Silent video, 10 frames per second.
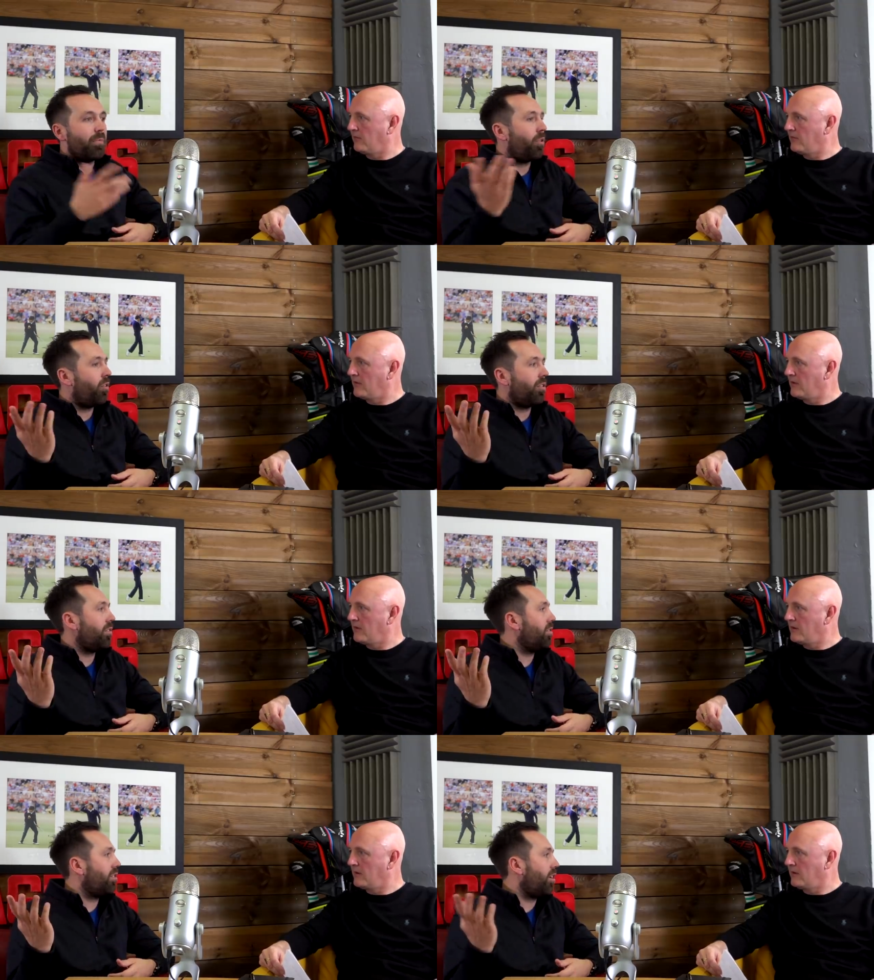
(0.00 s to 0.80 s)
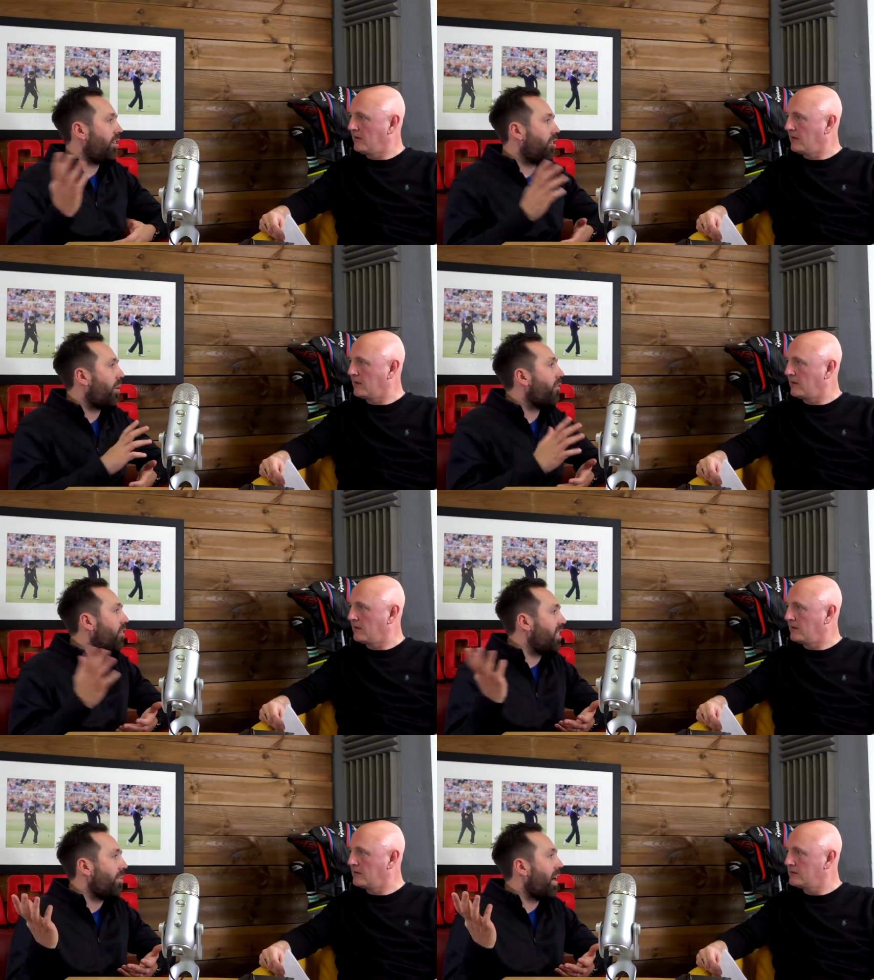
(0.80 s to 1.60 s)
Speaker 1: but to Joe
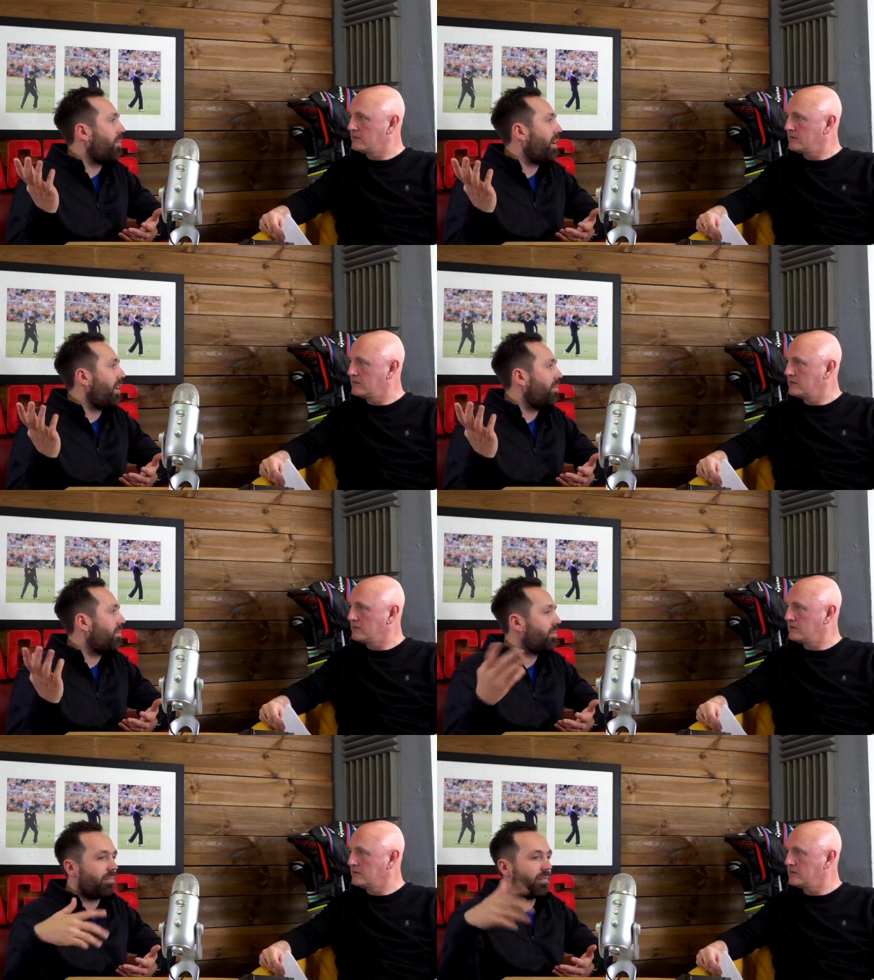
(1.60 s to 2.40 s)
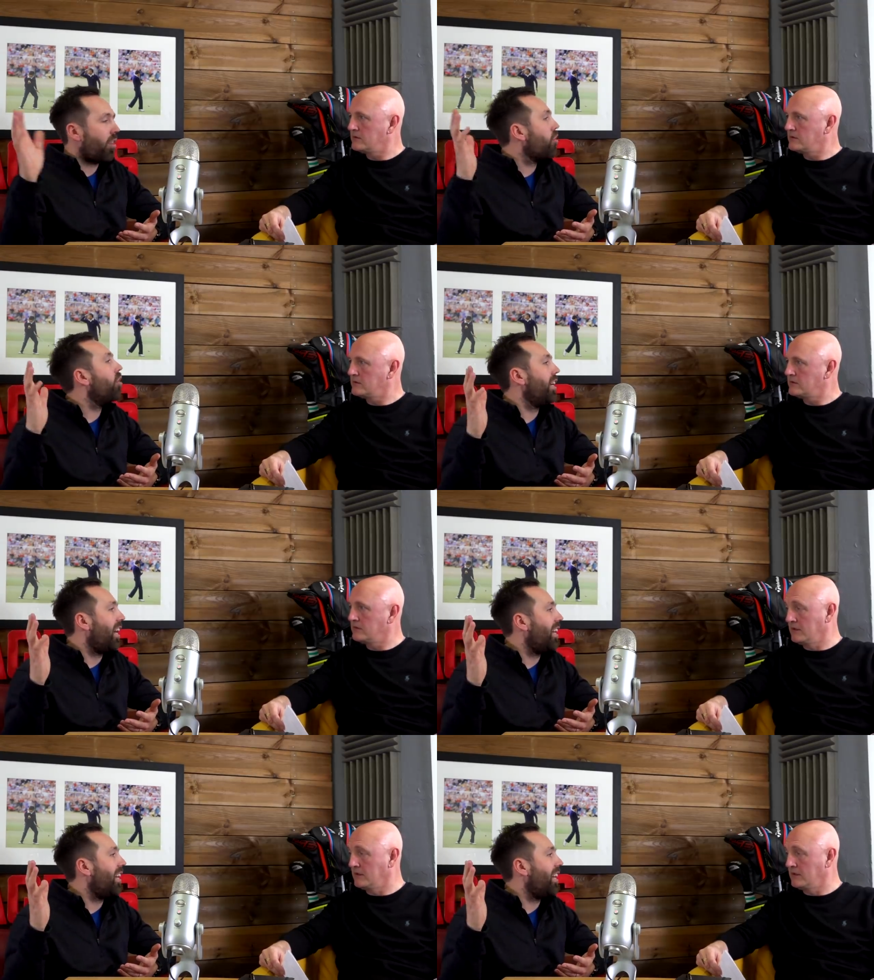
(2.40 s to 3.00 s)
Average it might be thirty